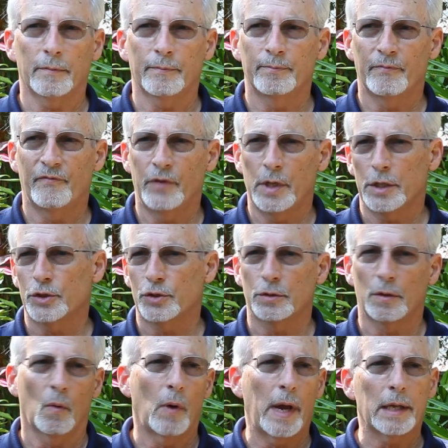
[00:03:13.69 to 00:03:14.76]
fish,
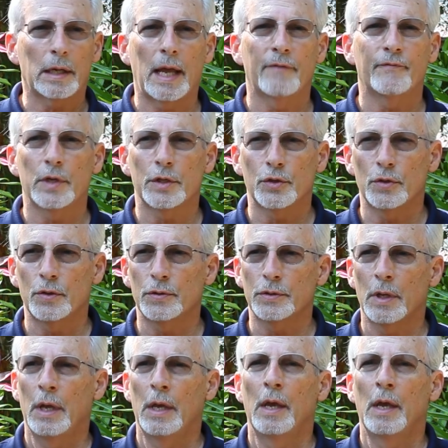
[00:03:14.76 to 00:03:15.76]
or wildlife issues,